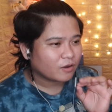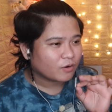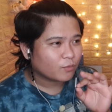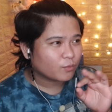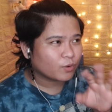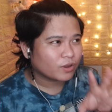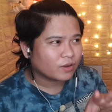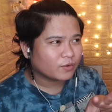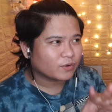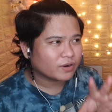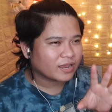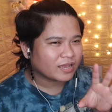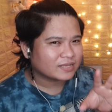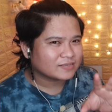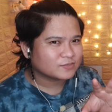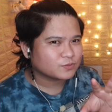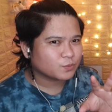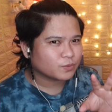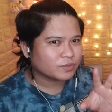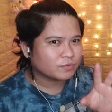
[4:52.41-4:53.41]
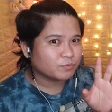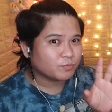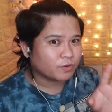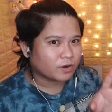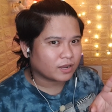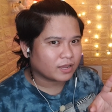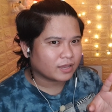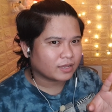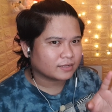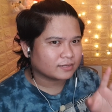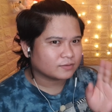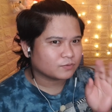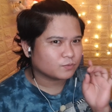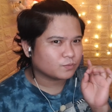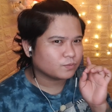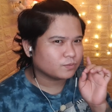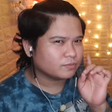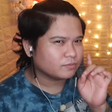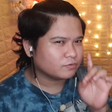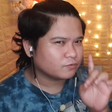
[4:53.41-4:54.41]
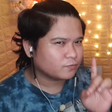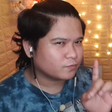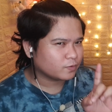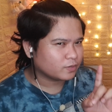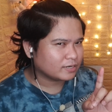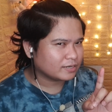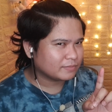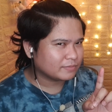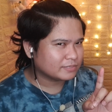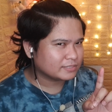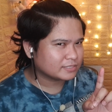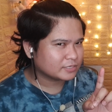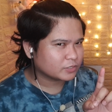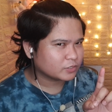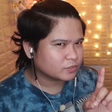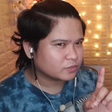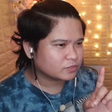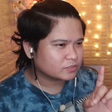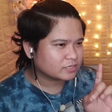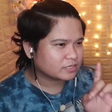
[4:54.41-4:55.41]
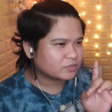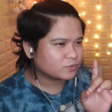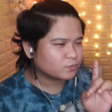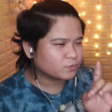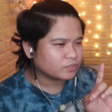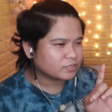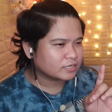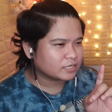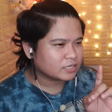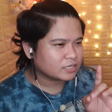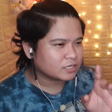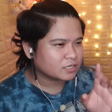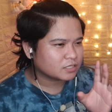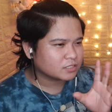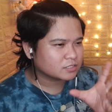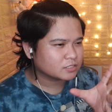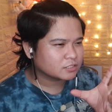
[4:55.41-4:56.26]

whereas with Bright, really mysterious and really,